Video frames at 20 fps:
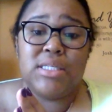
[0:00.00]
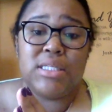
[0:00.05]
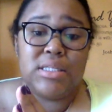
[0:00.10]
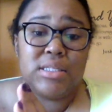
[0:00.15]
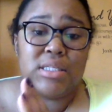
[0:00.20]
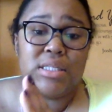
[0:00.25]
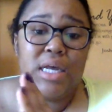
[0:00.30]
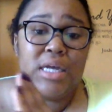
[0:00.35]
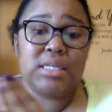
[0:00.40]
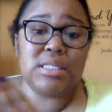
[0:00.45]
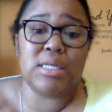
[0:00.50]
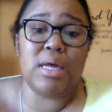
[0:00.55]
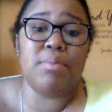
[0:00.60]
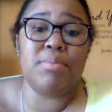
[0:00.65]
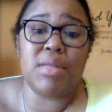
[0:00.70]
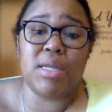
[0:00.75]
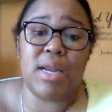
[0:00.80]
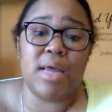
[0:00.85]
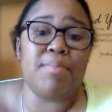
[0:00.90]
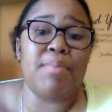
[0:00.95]
say
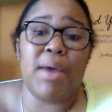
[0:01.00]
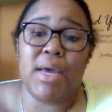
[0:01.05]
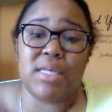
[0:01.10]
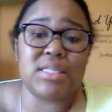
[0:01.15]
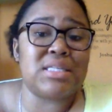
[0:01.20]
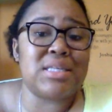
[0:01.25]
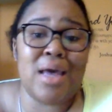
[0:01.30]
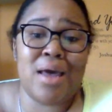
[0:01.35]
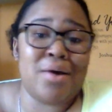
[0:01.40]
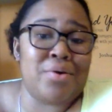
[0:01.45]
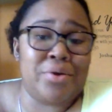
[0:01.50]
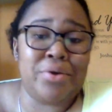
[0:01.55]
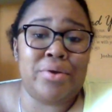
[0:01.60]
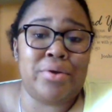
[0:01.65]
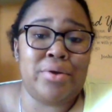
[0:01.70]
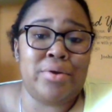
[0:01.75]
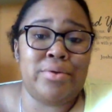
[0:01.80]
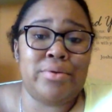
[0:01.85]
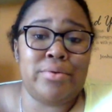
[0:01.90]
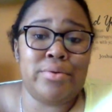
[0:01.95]
something that make it sound
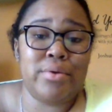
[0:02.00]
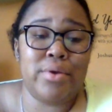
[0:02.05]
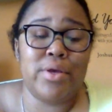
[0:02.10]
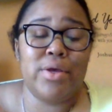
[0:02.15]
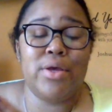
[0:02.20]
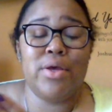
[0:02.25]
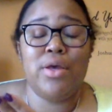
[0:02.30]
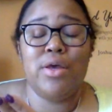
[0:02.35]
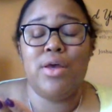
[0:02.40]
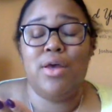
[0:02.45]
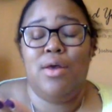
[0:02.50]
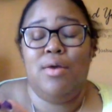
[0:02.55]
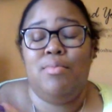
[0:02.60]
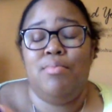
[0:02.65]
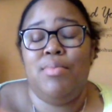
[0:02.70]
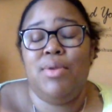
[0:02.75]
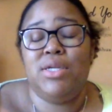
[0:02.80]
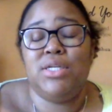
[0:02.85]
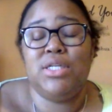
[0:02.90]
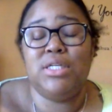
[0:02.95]
good,
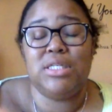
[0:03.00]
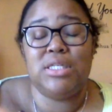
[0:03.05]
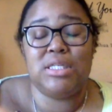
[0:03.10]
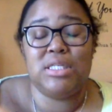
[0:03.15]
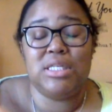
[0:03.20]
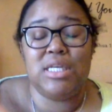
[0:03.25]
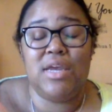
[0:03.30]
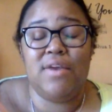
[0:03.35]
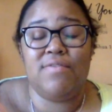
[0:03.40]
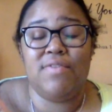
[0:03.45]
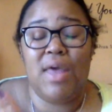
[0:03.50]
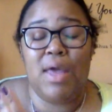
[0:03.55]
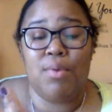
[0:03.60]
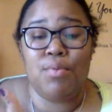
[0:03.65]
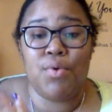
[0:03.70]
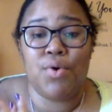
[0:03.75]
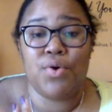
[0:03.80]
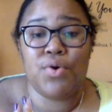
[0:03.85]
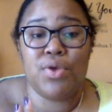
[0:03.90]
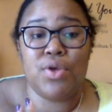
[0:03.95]
but just to see if they
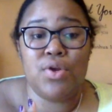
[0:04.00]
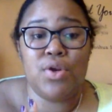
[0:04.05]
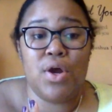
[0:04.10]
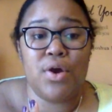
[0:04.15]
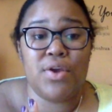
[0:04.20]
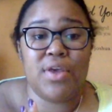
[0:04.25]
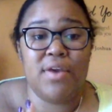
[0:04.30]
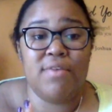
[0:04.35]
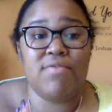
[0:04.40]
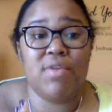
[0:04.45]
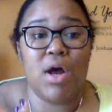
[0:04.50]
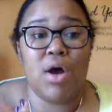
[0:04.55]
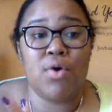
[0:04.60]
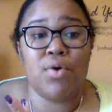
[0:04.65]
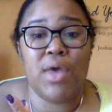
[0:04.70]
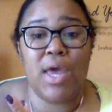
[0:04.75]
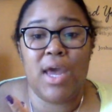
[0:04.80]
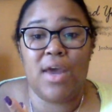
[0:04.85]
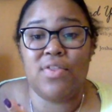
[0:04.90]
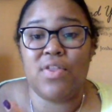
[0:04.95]
will give
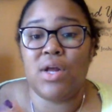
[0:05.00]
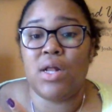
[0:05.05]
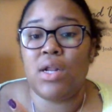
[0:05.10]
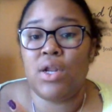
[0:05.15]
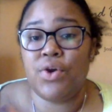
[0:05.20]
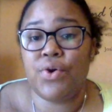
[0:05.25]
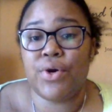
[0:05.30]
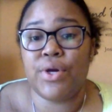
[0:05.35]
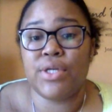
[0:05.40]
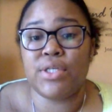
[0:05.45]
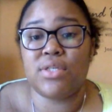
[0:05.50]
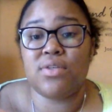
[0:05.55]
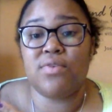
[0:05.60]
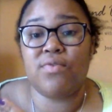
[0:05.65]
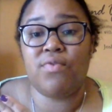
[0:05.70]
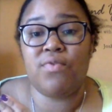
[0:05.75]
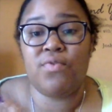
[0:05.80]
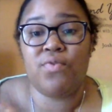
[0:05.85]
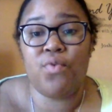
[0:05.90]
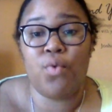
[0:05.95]
the clearance
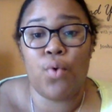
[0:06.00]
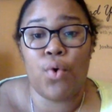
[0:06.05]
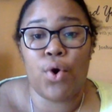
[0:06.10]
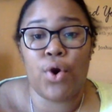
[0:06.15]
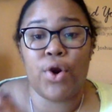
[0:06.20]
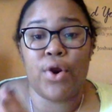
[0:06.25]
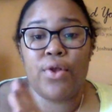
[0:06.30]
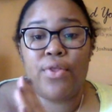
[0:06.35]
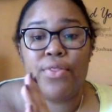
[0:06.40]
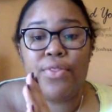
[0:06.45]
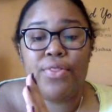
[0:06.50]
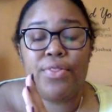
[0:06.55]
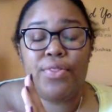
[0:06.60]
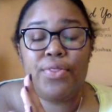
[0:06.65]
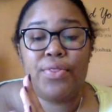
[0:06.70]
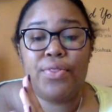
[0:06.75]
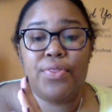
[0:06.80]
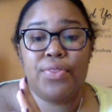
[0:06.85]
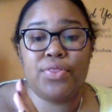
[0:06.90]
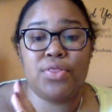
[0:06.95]
for
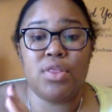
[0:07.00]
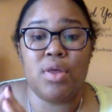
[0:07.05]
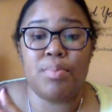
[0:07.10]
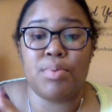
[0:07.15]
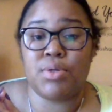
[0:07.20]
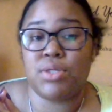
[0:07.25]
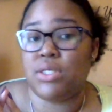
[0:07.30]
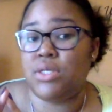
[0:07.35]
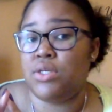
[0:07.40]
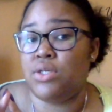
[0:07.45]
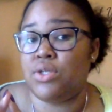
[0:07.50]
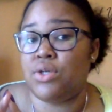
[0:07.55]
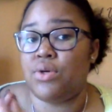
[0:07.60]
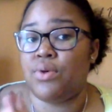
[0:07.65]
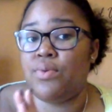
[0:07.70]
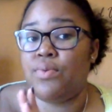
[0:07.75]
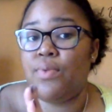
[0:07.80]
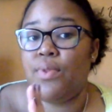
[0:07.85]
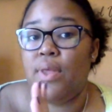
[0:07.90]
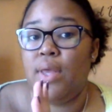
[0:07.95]
the
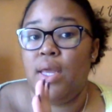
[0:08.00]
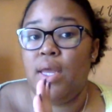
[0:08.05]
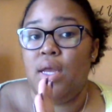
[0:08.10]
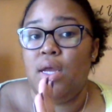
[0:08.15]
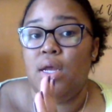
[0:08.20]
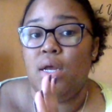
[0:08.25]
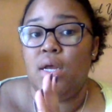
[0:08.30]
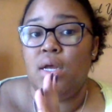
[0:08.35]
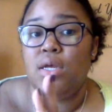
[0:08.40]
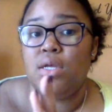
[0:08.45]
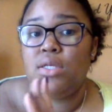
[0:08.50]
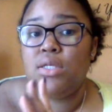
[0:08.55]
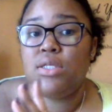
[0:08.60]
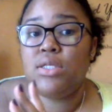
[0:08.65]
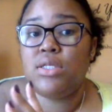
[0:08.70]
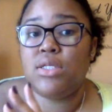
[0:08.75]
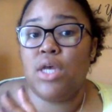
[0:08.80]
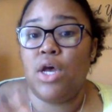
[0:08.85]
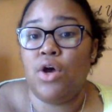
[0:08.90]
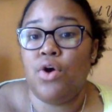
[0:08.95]
procedure.
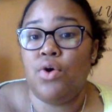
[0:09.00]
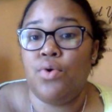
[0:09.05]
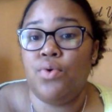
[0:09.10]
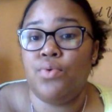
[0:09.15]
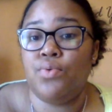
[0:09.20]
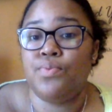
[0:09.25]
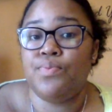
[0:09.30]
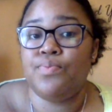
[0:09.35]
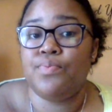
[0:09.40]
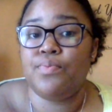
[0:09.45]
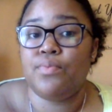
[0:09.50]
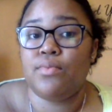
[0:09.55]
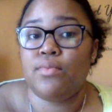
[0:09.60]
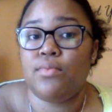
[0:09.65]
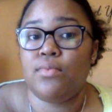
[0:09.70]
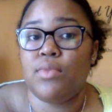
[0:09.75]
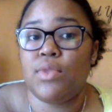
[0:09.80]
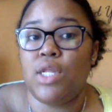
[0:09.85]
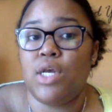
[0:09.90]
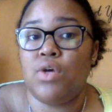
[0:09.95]
So
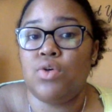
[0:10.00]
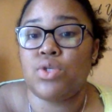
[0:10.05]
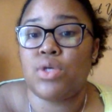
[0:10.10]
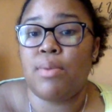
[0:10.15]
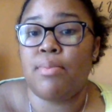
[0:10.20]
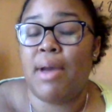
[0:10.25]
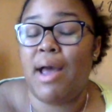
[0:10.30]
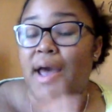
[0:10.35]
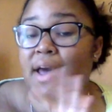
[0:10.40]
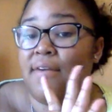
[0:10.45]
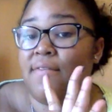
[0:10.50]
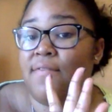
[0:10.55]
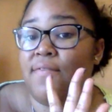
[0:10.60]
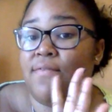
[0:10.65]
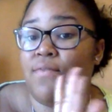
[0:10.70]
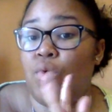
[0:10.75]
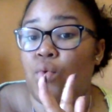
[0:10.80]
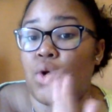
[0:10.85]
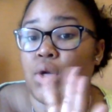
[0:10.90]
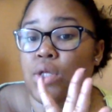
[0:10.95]
those are my
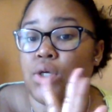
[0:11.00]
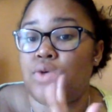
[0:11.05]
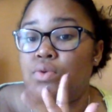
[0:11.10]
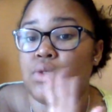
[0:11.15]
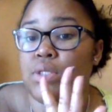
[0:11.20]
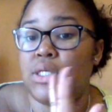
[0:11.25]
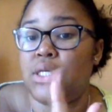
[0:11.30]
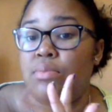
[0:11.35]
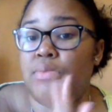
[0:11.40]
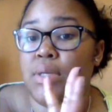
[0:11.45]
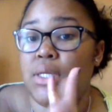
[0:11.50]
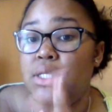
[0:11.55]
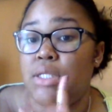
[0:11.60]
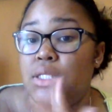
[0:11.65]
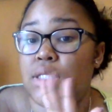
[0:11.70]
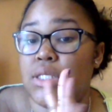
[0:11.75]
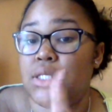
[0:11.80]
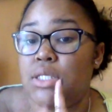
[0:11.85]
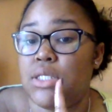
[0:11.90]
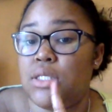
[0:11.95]
four
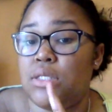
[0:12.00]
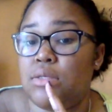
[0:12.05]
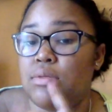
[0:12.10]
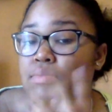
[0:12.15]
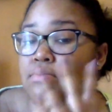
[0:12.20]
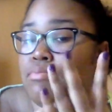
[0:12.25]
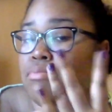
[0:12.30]
tidbits